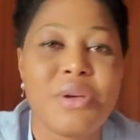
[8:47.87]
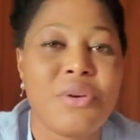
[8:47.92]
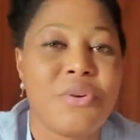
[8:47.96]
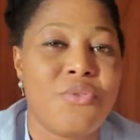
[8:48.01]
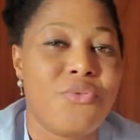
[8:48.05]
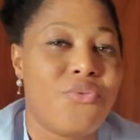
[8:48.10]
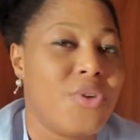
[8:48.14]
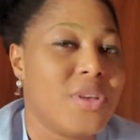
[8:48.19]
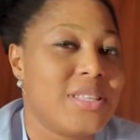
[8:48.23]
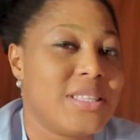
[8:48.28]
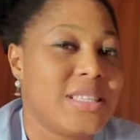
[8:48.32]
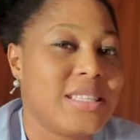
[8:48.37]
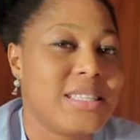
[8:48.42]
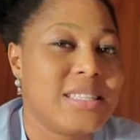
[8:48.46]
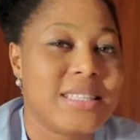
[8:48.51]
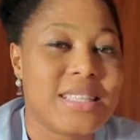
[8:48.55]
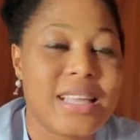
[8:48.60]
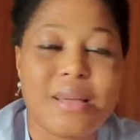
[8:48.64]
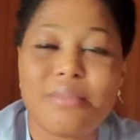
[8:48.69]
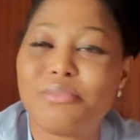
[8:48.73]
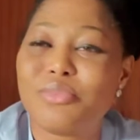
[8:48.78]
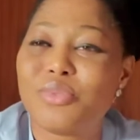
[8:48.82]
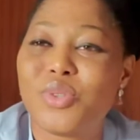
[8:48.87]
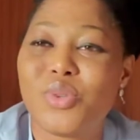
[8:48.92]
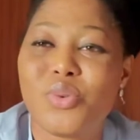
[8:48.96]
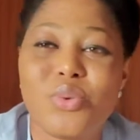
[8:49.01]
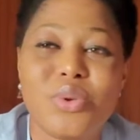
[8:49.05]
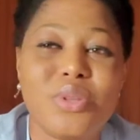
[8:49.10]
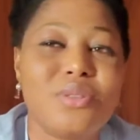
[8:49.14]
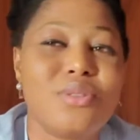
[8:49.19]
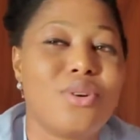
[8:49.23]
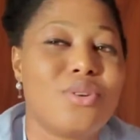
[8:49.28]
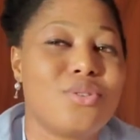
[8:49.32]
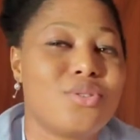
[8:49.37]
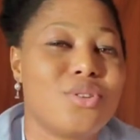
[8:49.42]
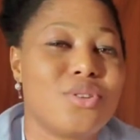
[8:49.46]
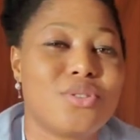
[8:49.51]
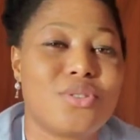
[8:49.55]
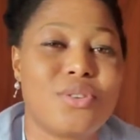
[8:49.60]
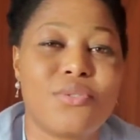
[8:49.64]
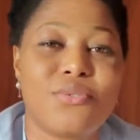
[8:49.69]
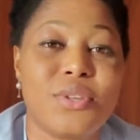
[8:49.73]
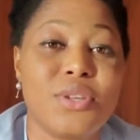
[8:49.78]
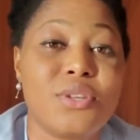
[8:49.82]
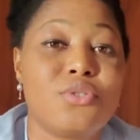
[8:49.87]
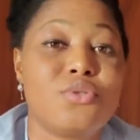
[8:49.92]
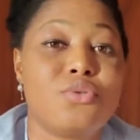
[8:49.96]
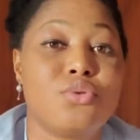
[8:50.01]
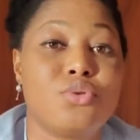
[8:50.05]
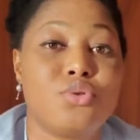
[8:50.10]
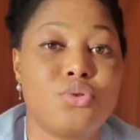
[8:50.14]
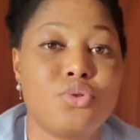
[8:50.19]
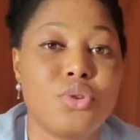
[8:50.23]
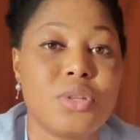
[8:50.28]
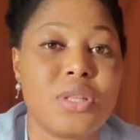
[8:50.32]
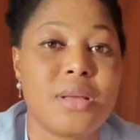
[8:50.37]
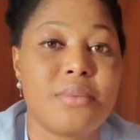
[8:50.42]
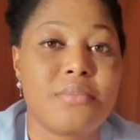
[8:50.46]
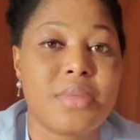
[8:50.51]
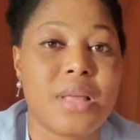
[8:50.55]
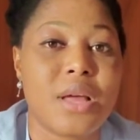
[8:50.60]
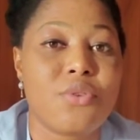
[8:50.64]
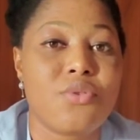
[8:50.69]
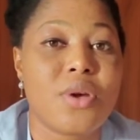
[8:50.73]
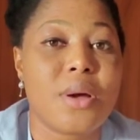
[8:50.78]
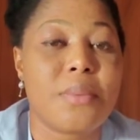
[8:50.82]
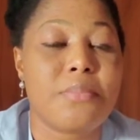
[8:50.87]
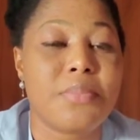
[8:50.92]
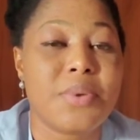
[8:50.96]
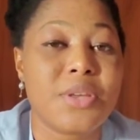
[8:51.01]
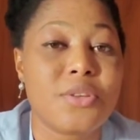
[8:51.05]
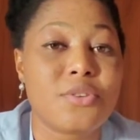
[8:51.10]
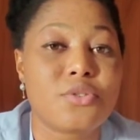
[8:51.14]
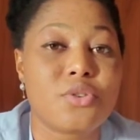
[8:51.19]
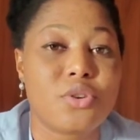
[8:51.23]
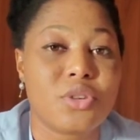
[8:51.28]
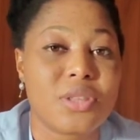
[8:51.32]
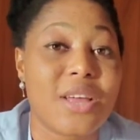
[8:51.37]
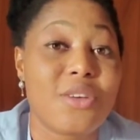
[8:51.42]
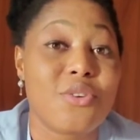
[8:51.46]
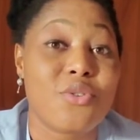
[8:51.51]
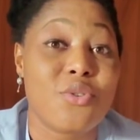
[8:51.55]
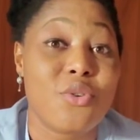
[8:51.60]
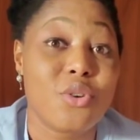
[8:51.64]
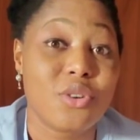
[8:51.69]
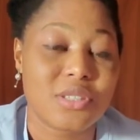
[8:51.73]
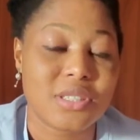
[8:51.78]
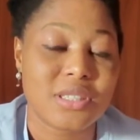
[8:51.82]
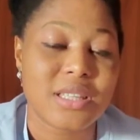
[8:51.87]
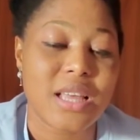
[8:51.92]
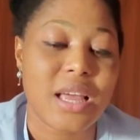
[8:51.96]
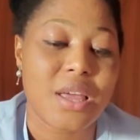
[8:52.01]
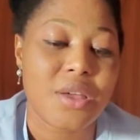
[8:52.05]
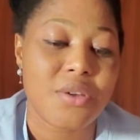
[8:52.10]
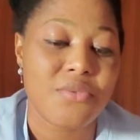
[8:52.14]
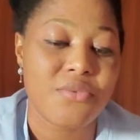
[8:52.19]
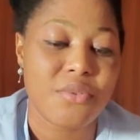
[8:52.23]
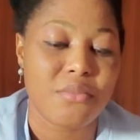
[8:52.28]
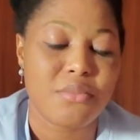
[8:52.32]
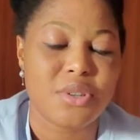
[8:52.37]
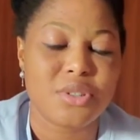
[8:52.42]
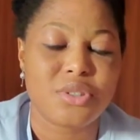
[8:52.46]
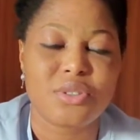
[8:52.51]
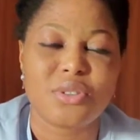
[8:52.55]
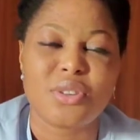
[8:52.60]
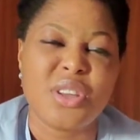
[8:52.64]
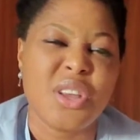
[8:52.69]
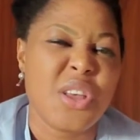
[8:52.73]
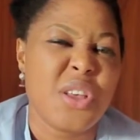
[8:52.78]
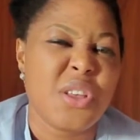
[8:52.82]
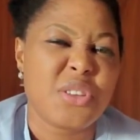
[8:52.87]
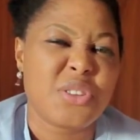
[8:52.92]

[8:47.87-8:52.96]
facing them, doing all sorts of things to show them that you are pissed or that you got their information.